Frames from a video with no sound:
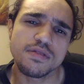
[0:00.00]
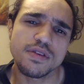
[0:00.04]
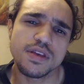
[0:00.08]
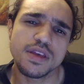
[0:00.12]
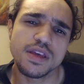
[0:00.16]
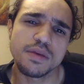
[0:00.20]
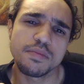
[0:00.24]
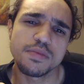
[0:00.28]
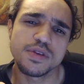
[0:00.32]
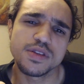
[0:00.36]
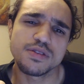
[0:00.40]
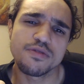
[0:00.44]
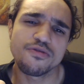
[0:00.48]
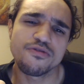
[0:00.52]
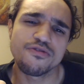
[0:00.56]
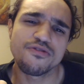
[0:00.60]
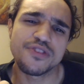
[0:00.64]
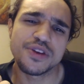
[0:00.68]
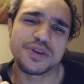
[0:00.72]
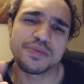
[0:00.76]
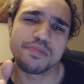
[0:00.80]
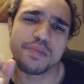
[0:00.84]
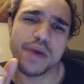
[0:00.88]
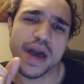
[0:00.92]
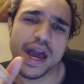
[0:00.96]
give me some
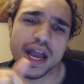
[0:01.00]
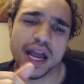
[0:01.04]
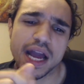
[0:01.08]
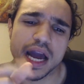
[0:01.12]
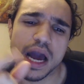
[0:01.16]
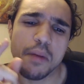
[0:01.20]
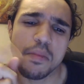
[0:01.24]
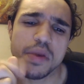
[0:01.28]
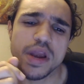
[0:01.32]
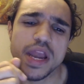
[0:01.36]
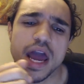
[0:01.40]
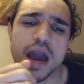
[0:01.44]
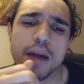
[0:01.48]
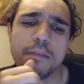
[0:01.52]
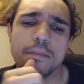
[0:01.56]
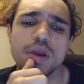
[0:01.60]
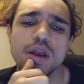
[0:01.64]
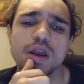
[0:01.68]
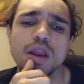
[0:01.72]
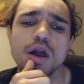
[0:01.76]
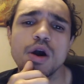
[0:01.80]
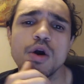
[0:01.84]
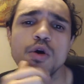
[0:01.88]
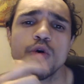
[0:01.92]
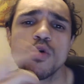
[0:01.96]
feedback, comment down
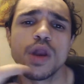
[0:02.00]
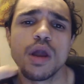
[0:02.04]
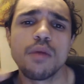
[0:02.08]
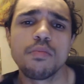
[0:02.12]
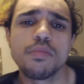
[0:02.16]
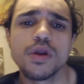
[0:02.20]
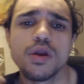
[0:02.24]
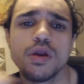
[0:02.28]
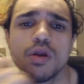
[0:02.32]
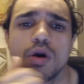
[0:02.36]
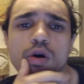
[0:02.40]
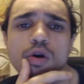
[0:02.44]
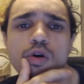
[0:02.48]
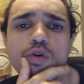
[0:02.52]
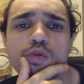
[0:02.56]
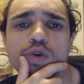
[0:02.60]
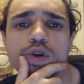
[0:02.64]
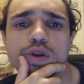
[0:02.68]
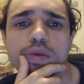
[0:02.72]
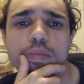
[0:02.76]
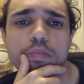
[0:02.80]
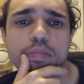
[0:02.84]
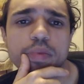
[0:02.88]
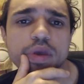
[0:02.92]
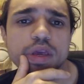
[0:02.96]
below, let me know
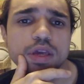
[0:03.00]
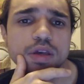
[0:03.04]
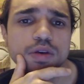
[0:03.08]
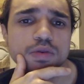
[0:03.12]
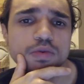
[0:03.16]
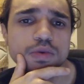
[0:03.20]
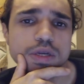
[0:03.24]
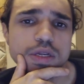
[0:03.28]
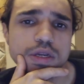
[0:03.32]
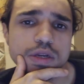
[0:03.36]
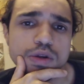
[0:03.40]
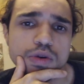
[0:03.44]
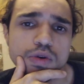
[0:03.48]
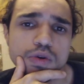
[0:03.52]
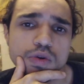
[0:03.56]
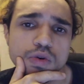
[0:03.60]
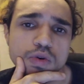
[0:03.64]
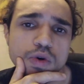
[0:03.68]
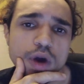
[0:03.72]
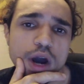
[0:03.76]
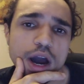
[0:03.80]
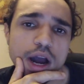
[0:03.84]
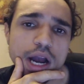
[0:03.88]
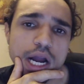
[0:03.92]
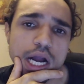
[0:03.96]
what it be, what it
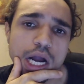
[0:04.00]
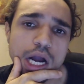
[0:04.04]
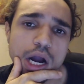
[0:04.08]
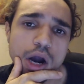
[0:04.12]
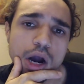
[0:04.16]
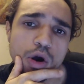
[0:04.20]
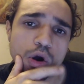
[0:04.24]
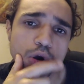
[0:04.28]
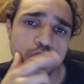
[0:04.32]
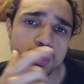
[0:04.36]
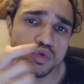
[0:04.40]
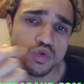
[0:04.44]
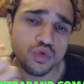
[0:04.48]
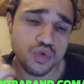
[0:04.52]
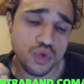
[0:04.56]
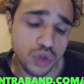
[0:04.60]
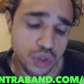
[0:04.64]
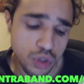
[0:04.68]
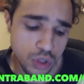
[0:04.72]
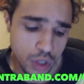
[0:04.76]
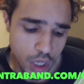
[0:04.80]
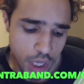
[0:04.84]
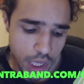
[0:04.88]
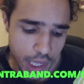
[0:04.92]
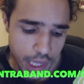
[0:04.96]
do, how it goes.
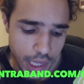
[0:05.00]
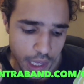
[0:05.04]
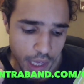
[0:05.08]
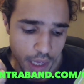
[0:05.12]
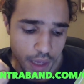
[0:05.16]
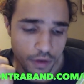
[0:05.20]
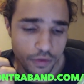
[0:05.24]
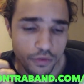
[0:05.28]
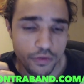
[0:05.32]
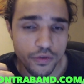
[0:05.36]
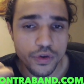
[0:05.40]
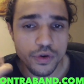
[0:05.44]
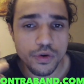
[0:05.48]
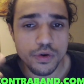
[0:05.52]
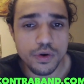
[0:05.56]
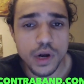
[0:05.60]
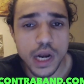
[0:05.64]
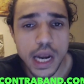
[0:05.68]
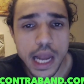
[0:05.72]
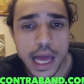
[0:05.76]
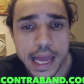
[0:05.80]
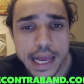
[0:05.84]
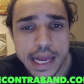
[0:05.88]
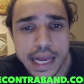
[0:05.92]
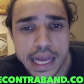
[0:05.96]
If you don't
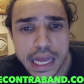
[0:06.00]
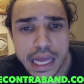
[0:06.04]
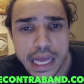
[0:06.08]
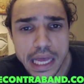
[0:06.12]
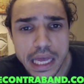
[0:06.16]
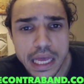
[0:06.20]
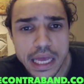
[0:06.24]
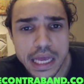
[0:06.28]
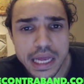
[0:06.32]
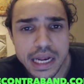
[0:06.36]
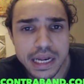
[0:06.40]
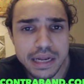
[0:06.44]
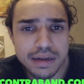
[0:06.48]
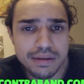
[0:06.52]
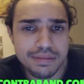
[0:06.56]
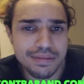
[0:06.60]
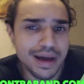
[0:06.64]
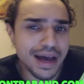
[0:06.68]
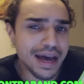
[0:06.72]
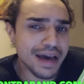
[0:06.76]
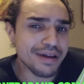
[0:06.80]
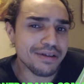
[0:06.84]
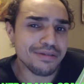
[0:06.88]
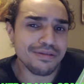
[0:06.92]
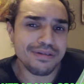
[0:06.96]
like it,
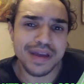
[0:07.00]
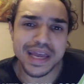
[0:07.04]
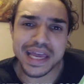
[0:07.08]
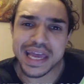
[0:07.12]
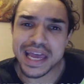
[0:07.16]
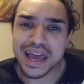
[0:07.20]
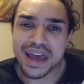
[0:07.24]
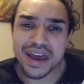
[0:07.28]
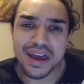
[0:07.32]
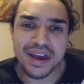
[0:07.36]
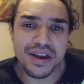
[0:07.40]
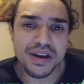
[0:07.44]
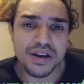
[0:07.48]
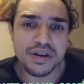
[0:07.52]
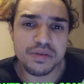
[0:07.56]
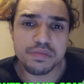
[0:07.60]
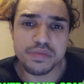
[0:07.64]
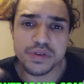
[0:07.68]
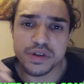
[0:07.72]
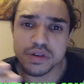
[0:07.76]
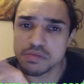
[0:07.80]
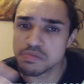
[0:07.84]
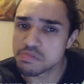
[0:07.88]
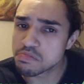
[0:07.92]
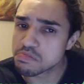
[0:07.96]
I don't care,
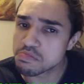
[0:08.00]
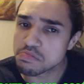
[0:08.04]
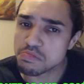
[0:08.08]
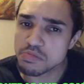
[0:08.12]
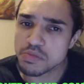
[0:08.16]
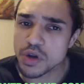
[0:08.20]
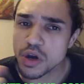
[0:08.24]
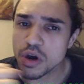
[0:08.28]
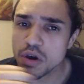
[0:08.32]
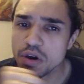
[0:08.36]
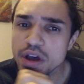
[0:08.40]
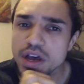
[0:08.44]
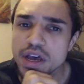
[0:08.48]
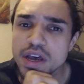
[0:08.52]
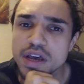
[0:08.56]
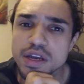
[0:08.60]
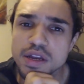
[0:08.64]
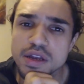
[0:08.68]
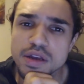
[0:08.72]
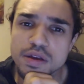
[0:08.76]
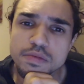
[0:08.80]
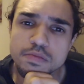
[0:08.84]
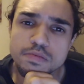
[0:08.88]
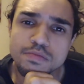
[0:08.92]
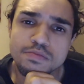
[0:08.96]
but go ahead
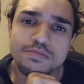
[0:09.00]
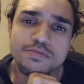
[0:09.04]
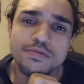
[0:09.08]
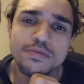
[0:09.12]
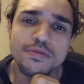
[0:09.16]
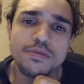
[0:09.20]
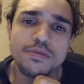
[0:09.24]
and